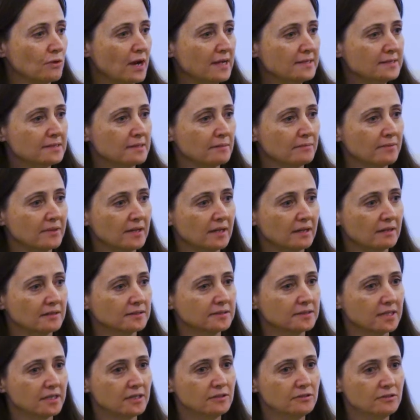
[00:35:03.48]
write something and
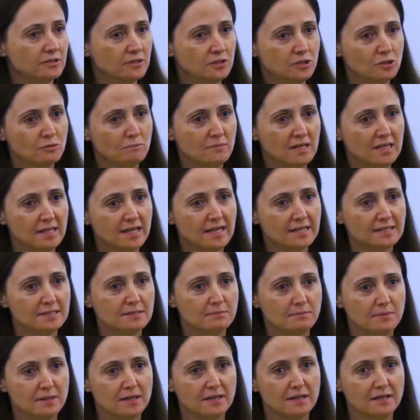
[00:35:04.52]
I'll say, did you mean that
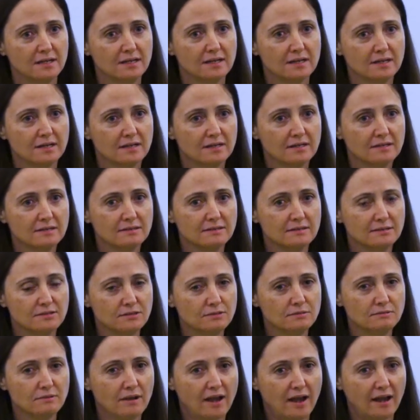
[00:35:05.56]
to be, did
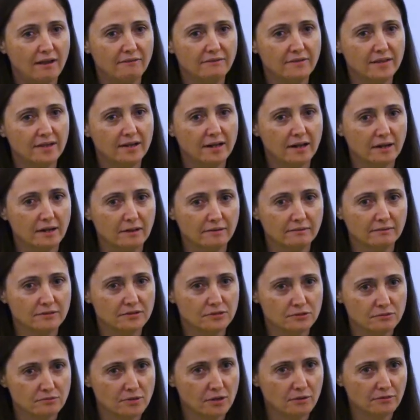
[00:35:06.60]
you have that, did
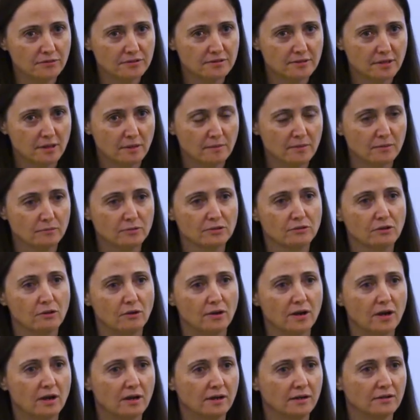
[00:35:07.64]
you know this element was
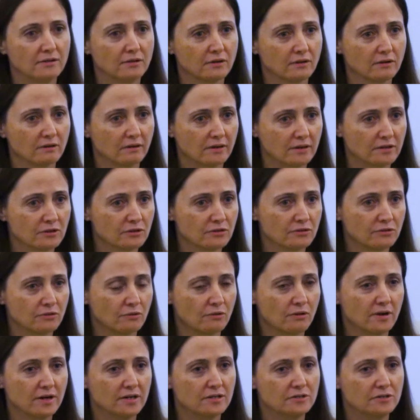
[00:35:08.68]
going on in your story?